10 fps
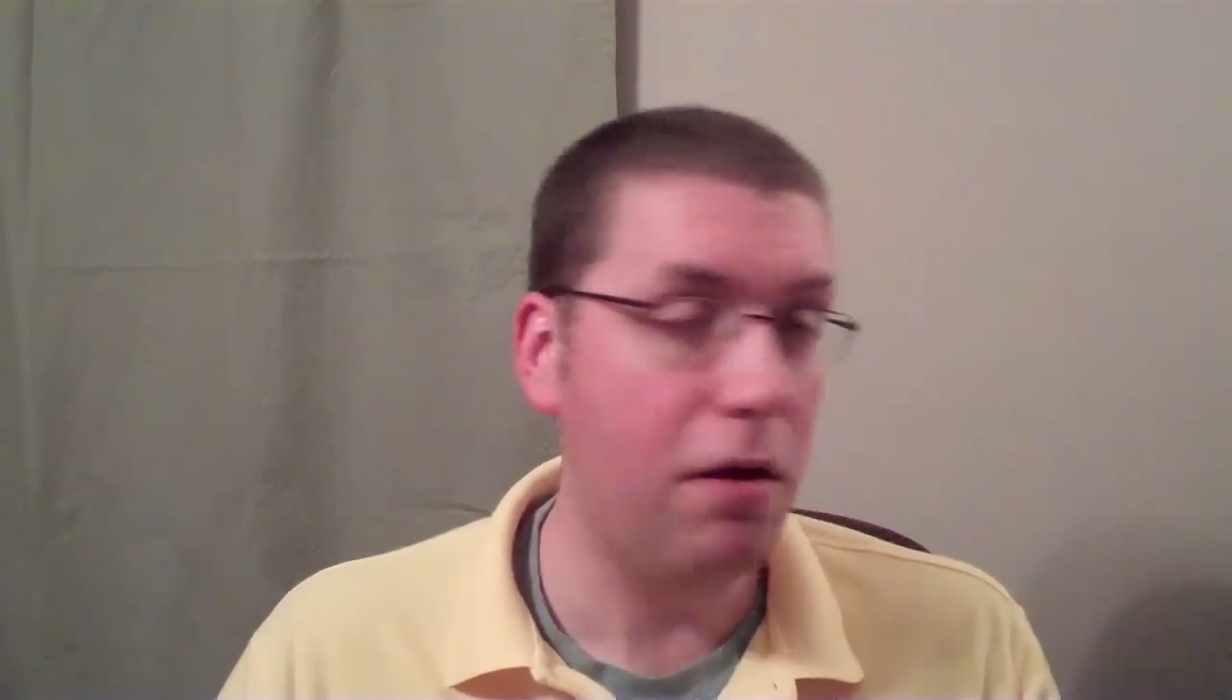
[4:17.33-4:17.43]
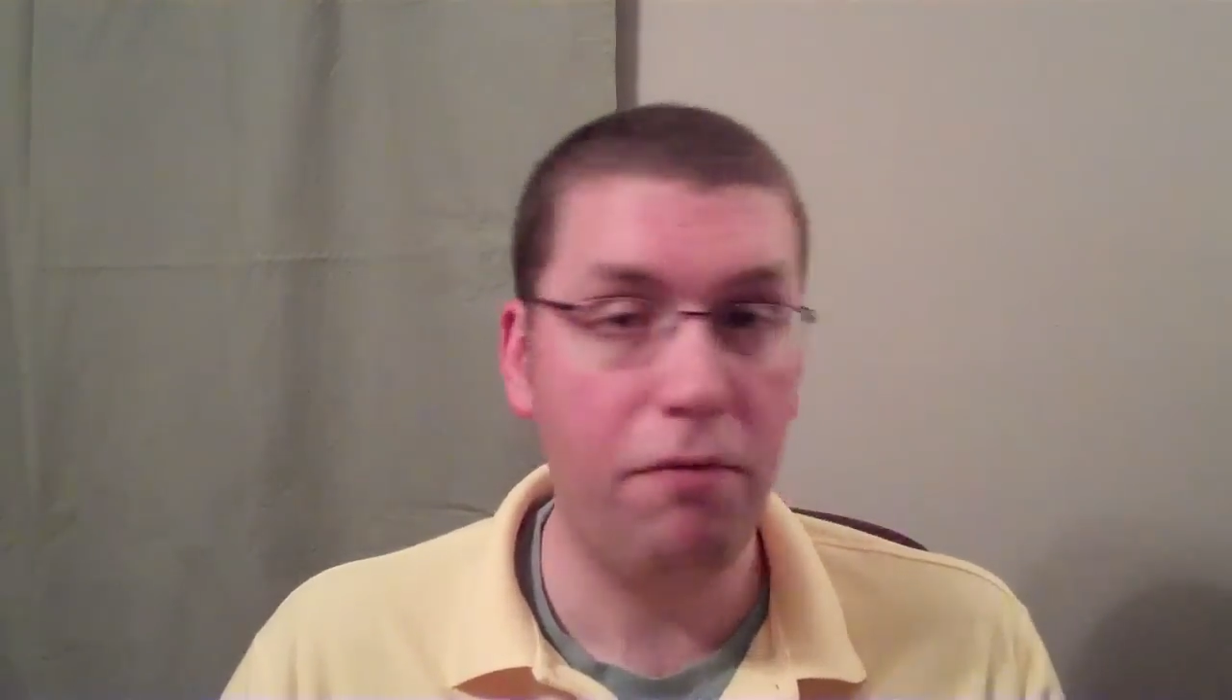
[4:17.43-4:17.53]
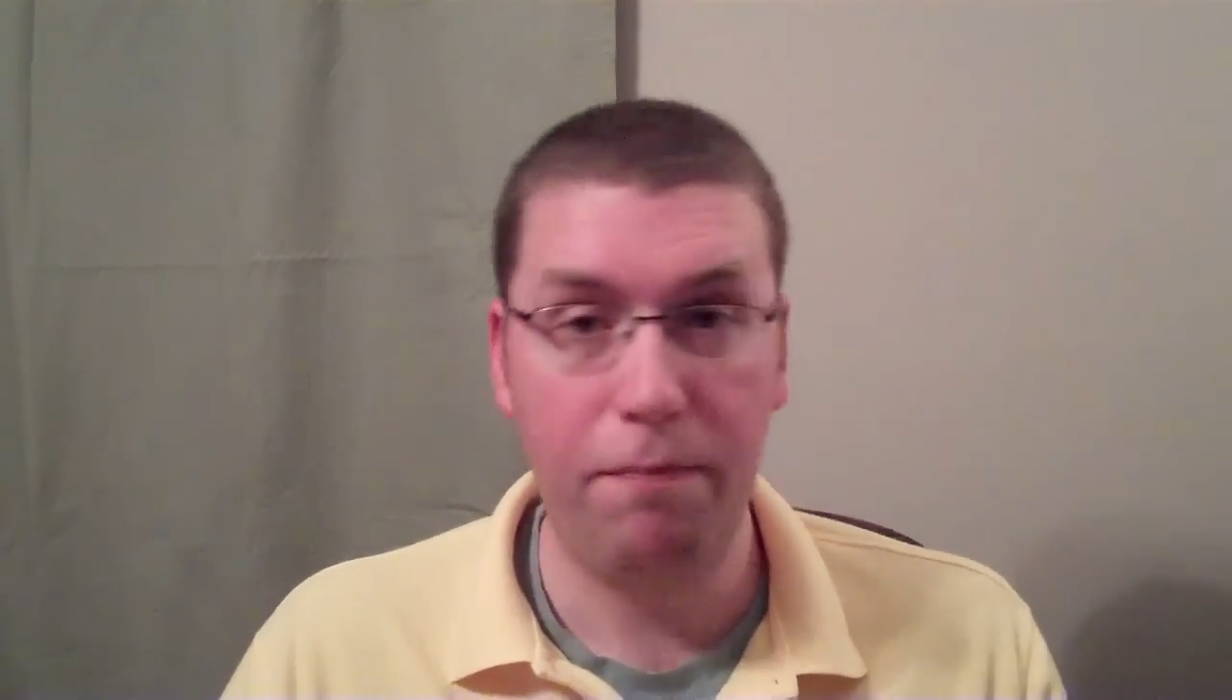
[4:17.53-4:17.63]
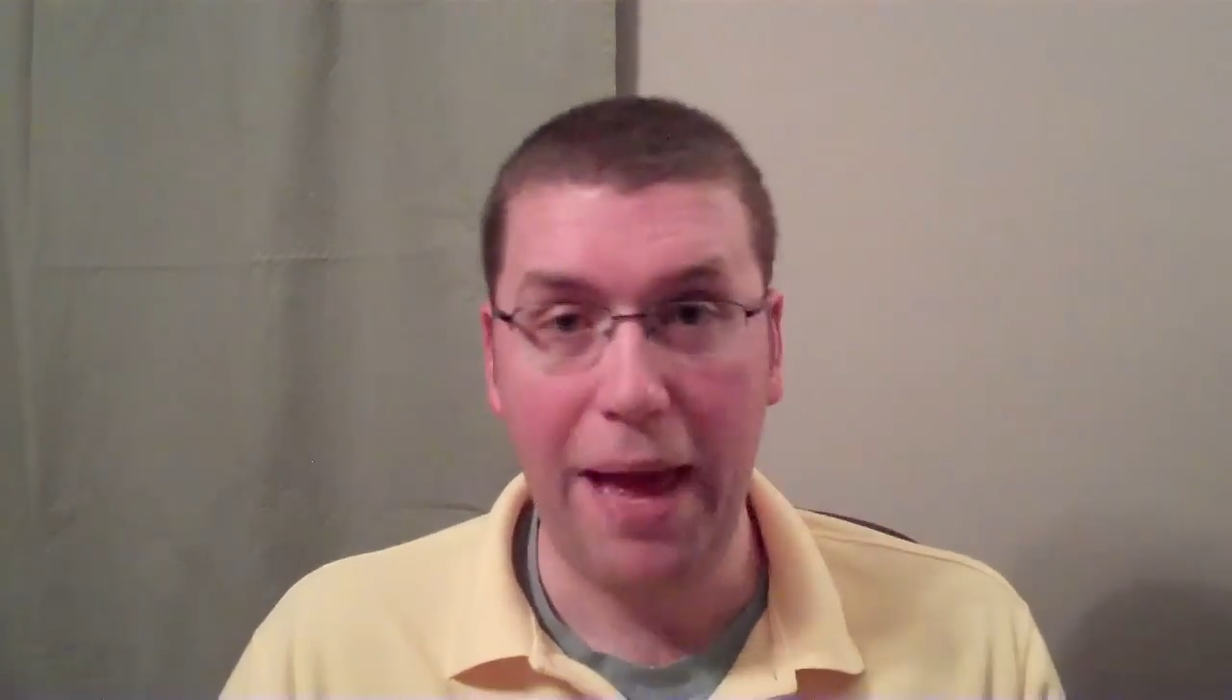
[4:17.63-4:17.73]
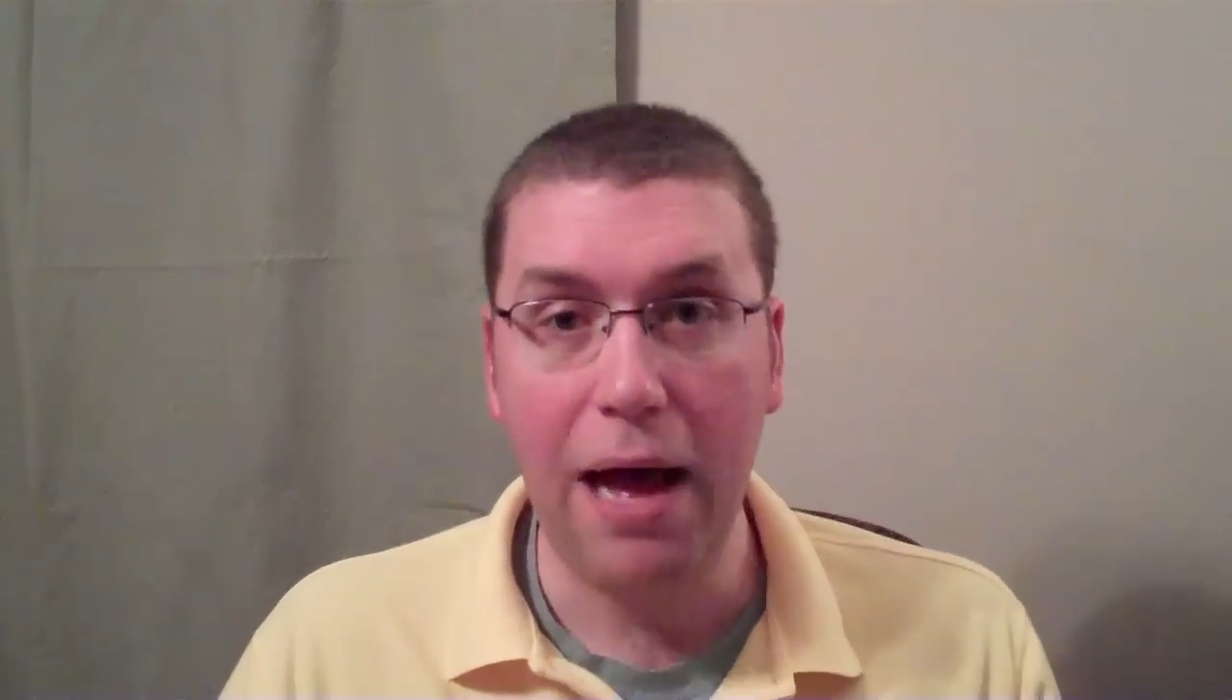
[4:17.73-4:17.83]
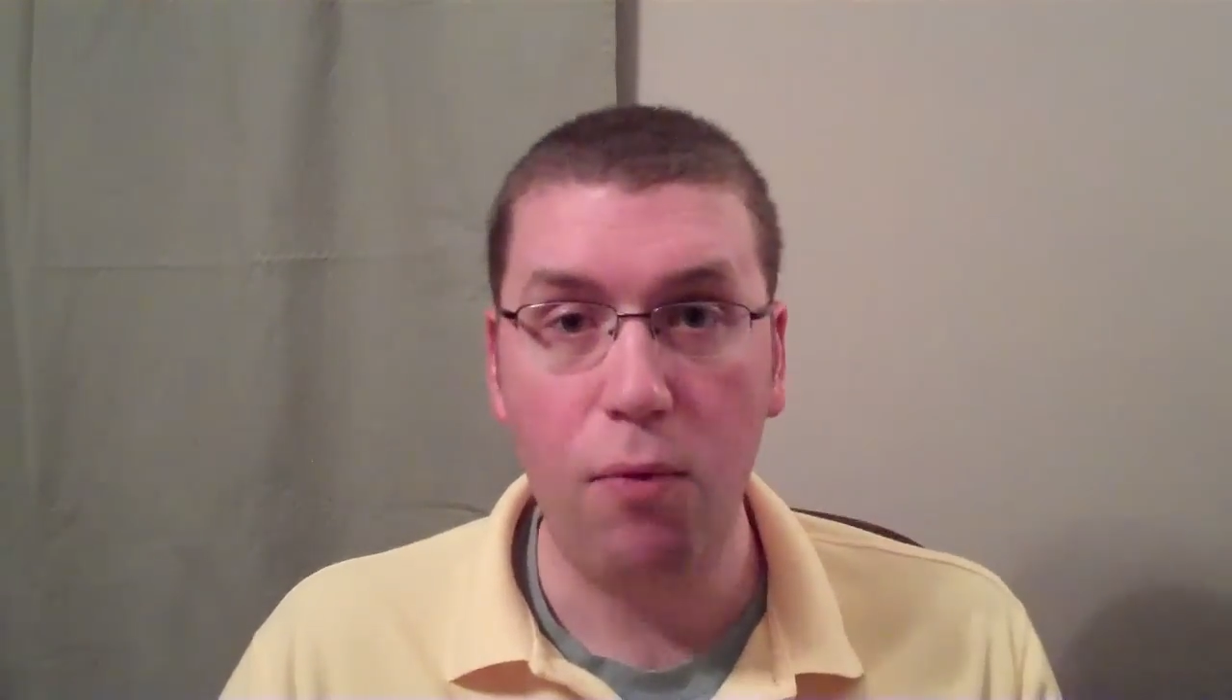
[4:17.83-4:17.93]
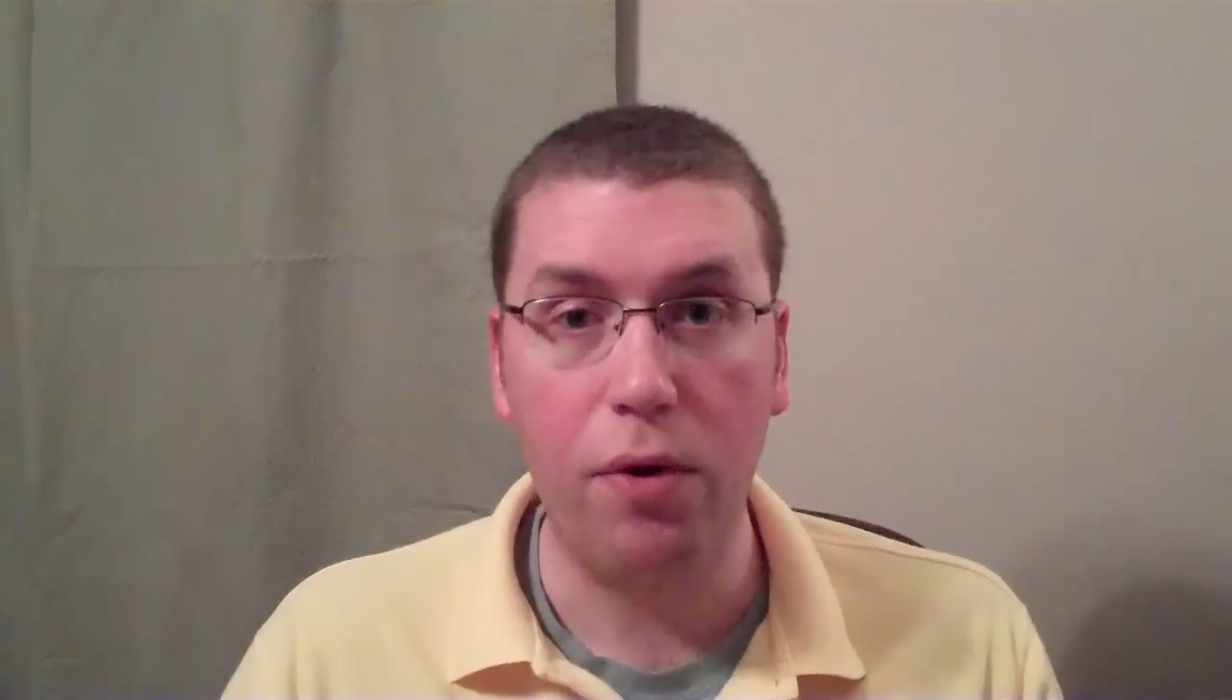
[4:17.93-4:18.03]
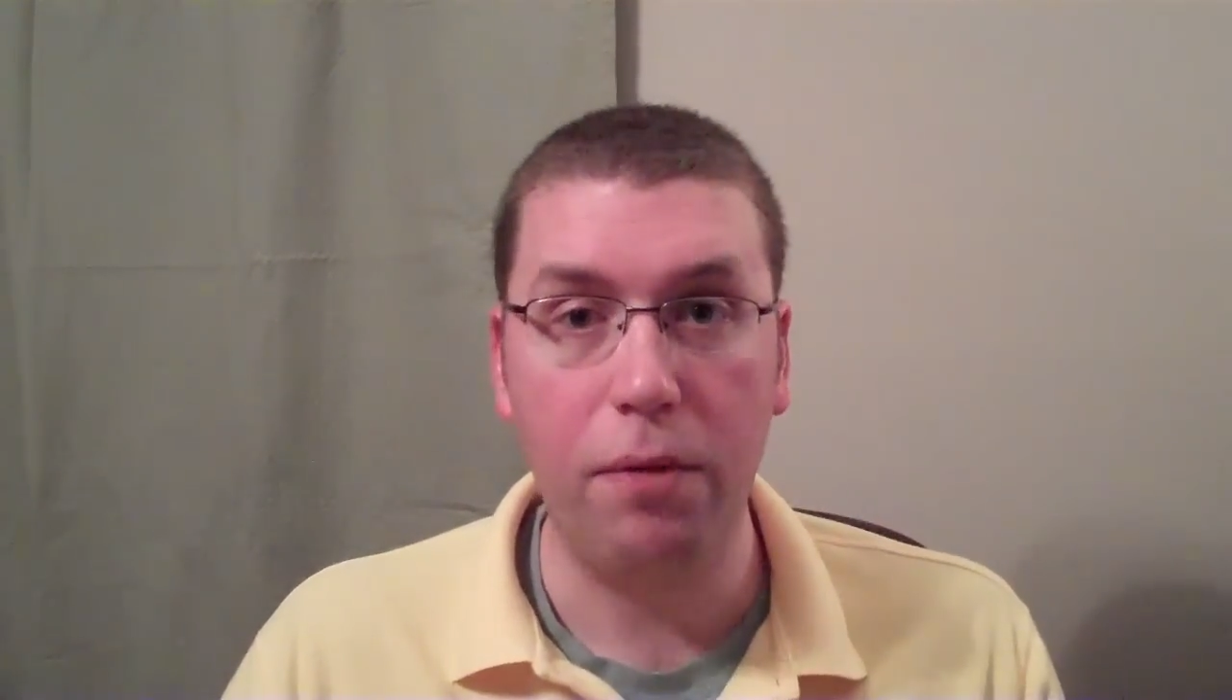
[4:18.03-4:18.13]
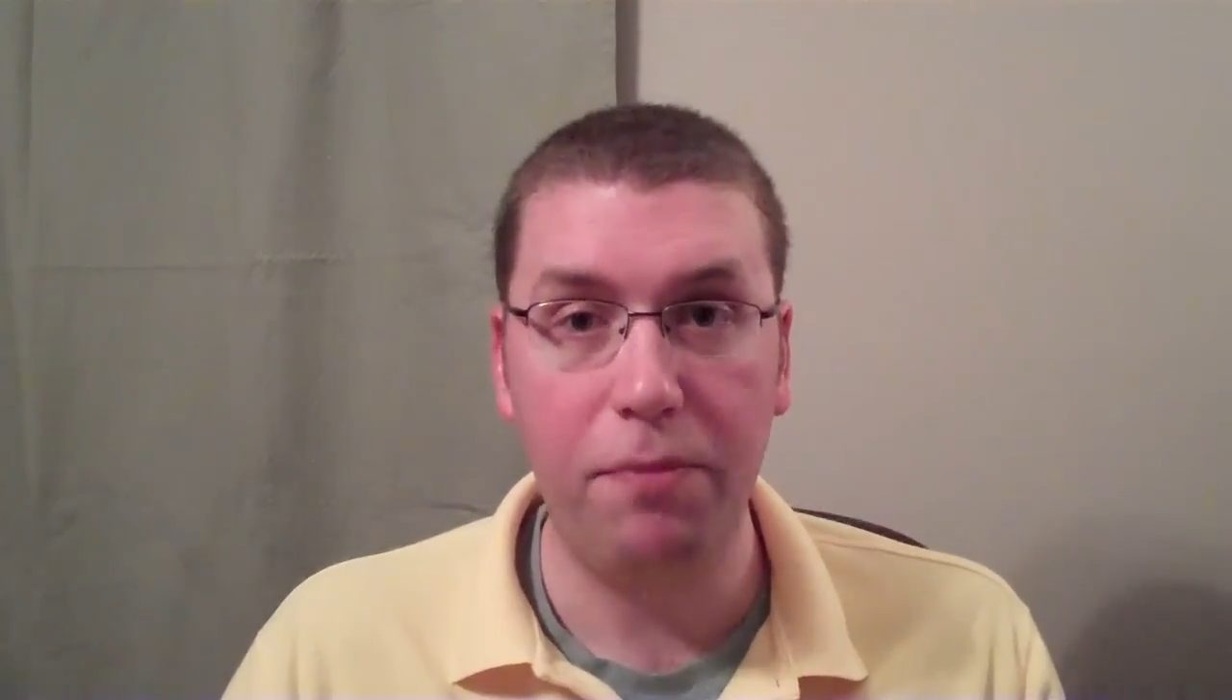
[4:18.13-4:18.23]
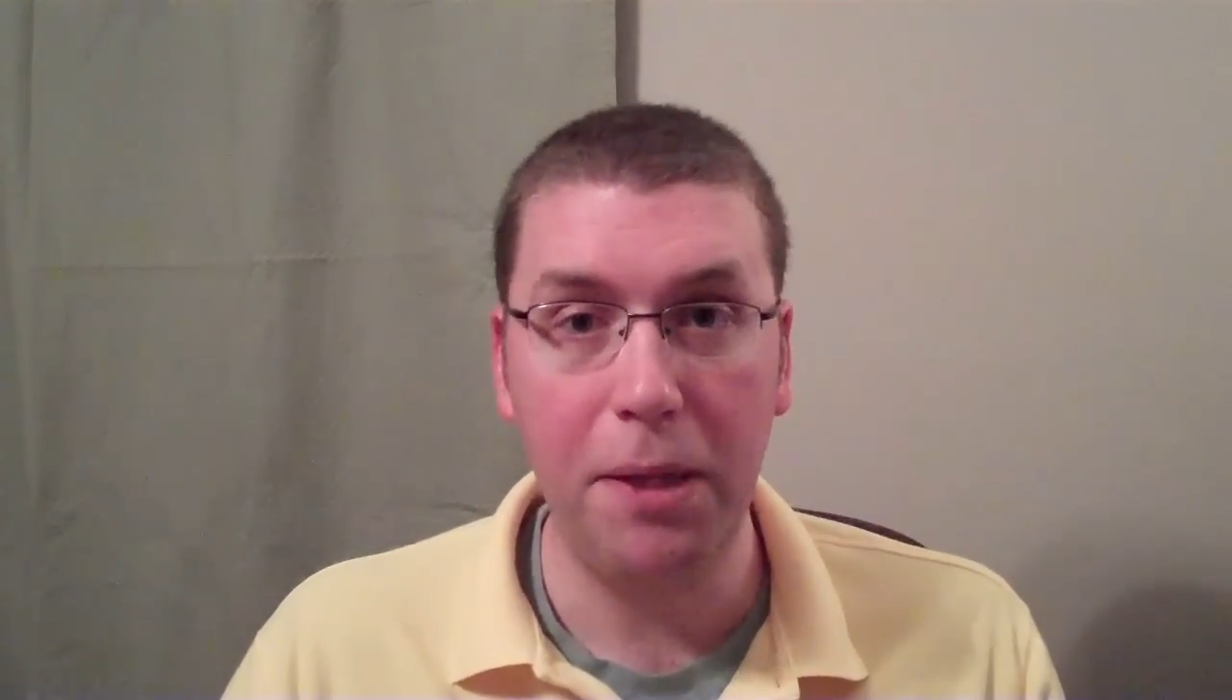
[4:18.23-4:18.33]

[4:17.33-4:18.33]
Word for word: of power,